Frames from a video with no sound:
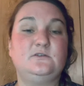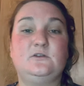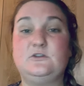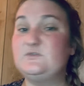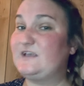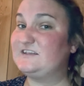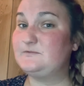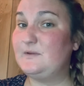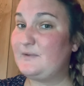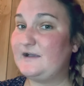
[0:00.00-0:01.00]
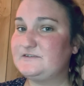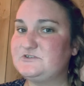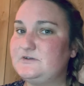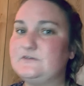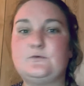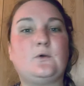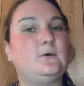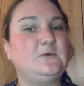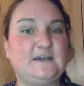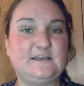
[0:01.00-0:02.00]
New Testament passages or
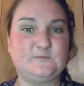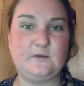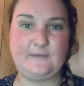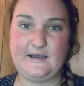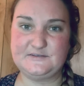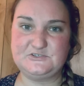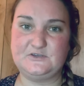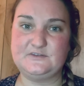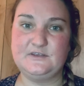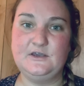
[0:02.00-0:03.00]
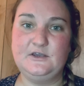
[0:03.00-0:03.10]
Old Testament passages